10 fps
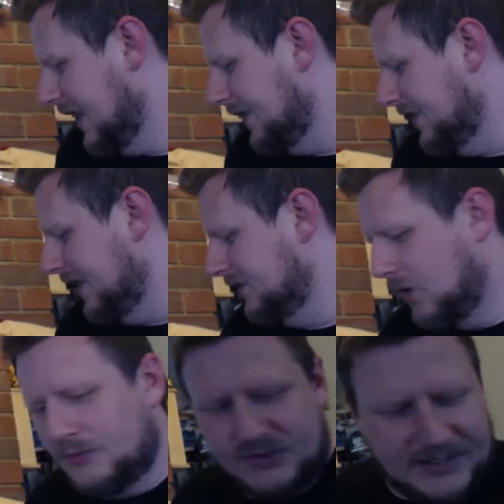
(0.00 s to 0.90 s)
And then
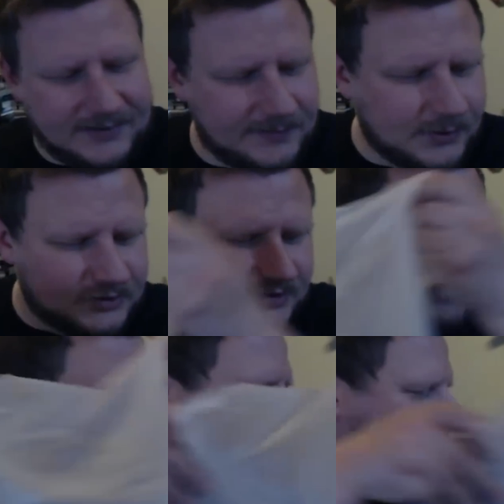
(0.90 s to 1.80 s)
onto the Harry Potter
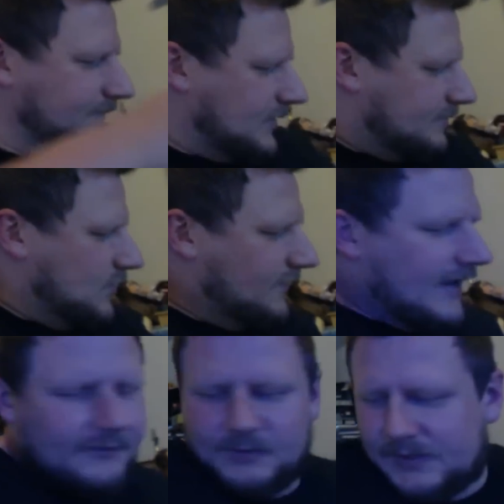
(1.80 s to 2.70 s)
stuff. I'm going to move
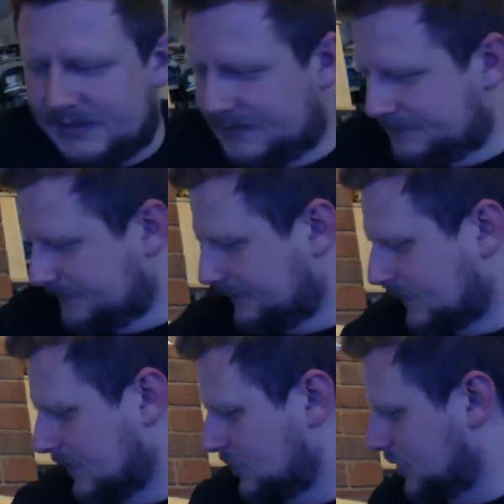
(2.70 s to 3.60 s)
that out of the way.
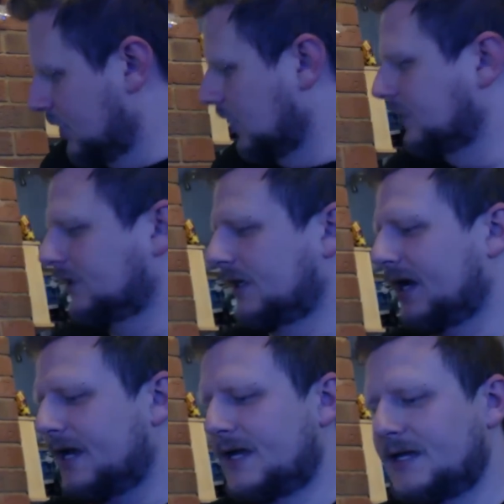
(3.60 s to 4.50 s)
She got
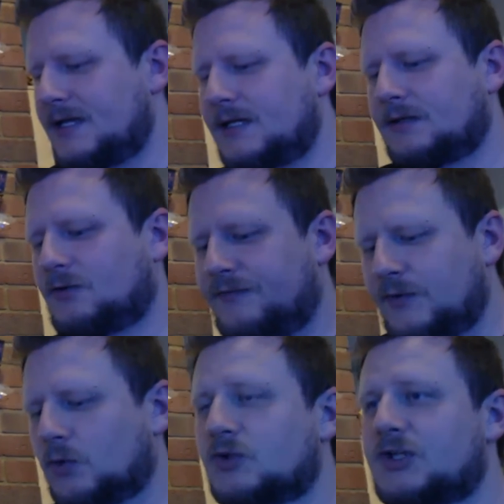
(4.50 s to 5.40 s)
a
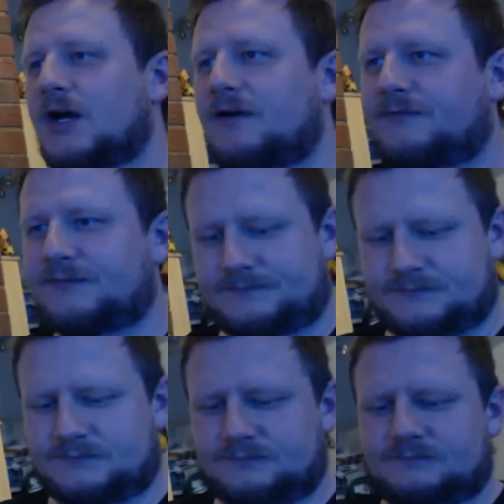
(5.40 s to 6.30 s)
Gryffindor scarf.
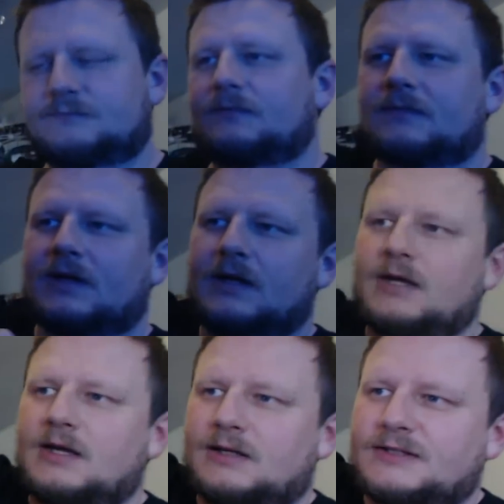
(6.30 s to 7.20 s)

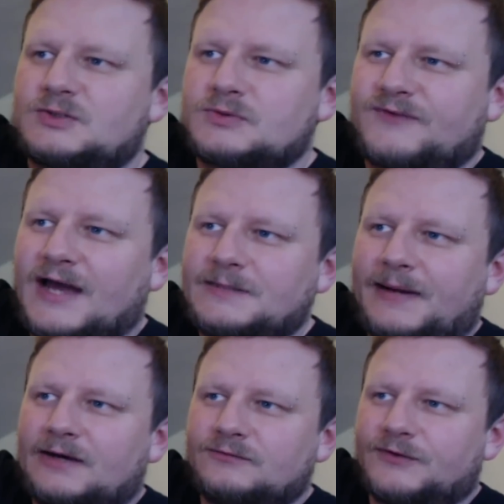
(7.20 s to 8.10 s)
This was for
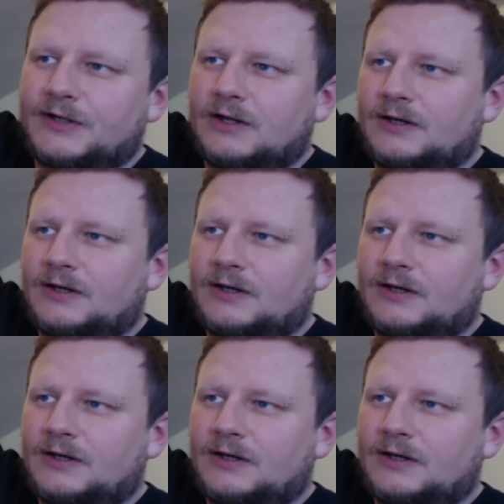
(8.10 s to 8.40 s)
£8 for the